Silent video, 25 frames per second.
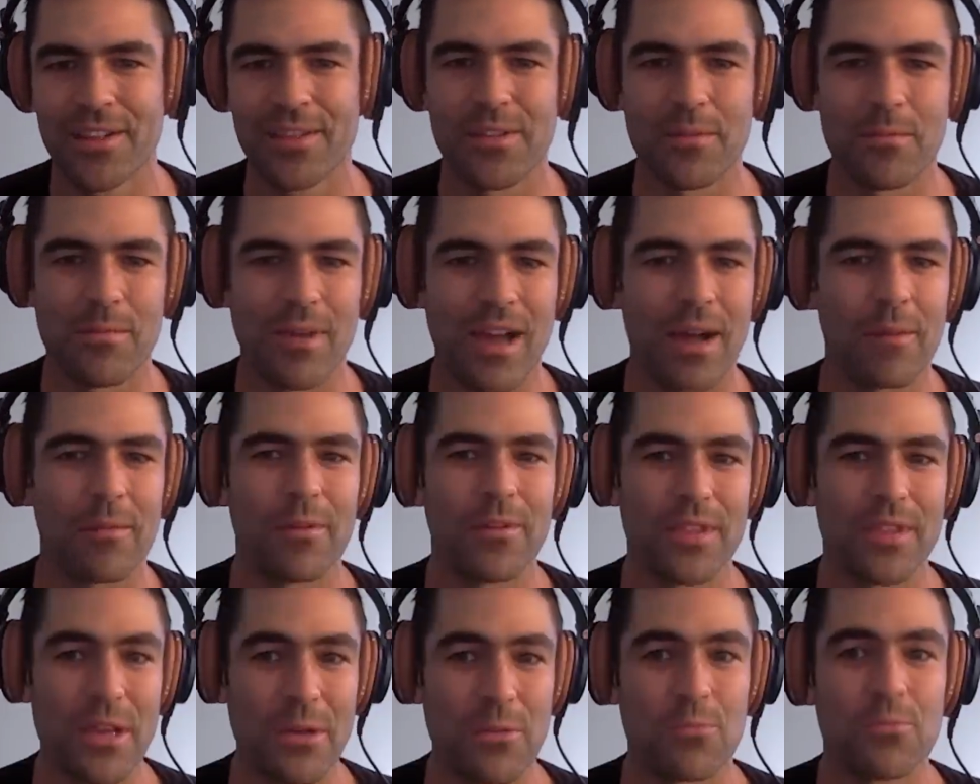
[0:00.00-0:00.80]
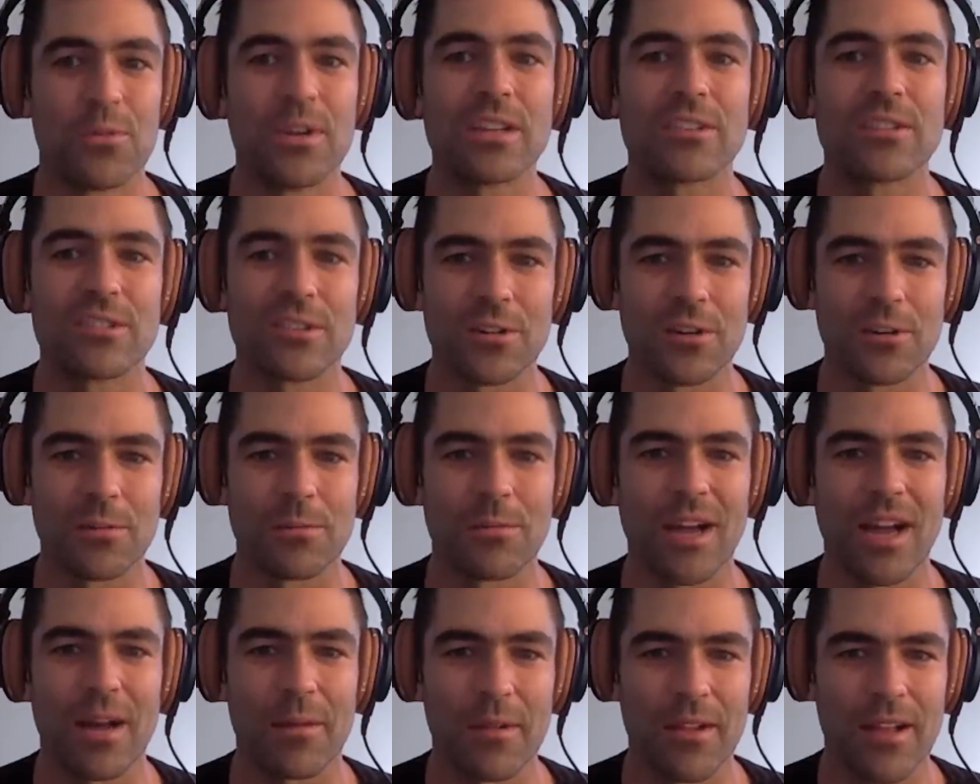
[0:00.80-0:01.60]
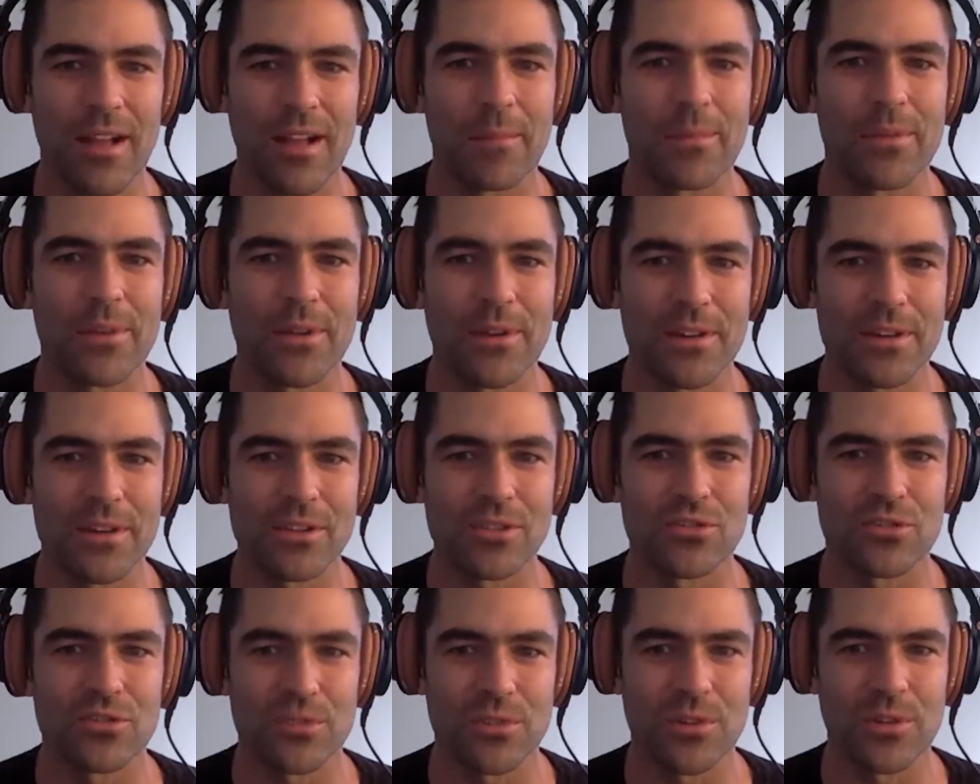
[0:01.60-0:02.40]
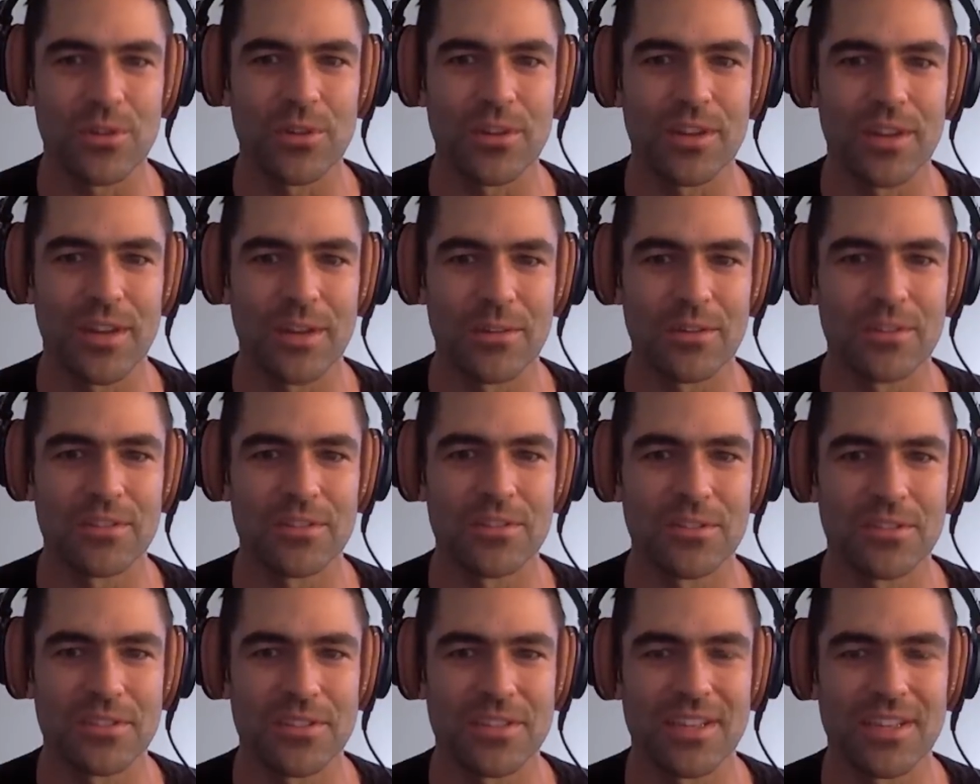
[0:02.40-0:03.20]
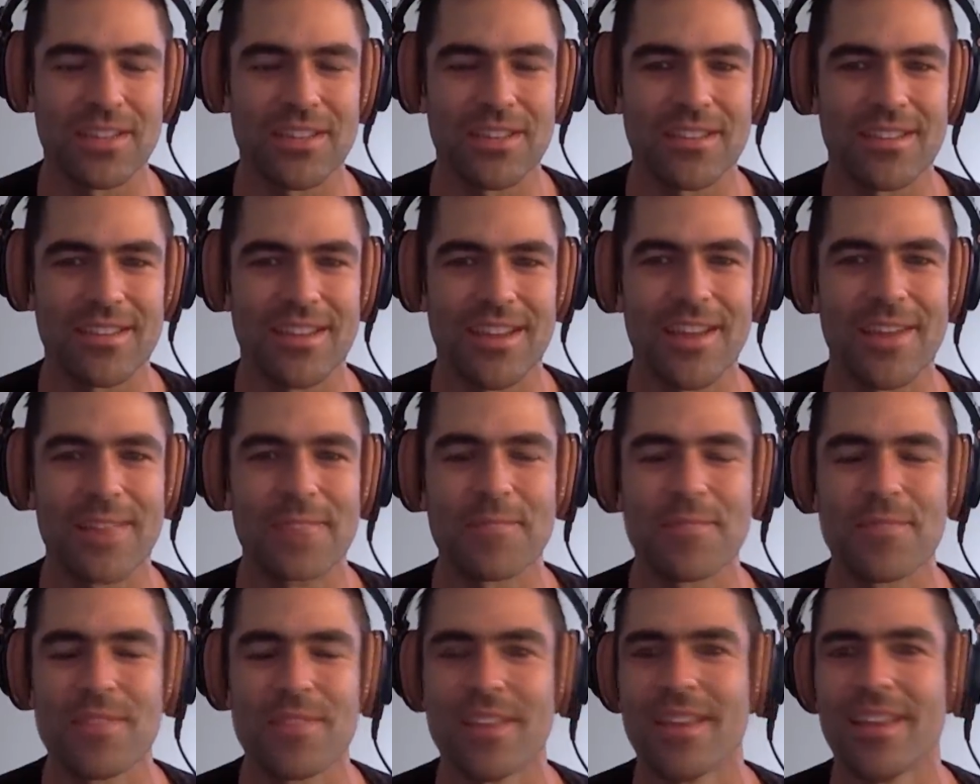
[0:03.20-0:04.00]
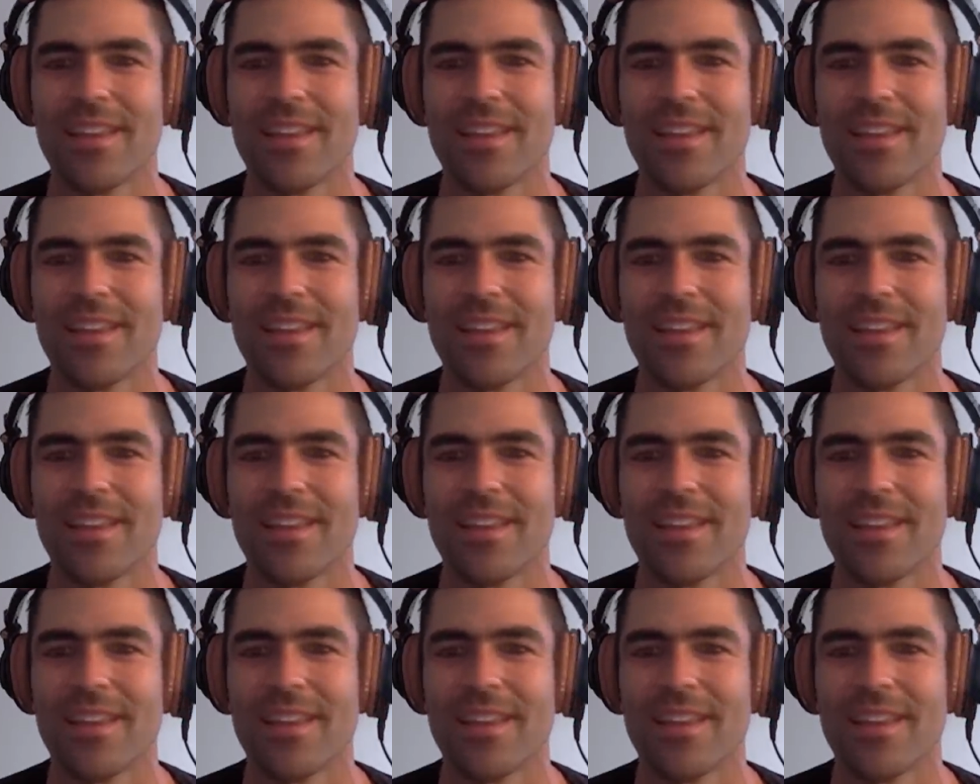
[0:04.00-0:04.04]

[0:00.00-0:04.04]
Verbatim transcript: the original Babolat Pure Control that I was using at the time.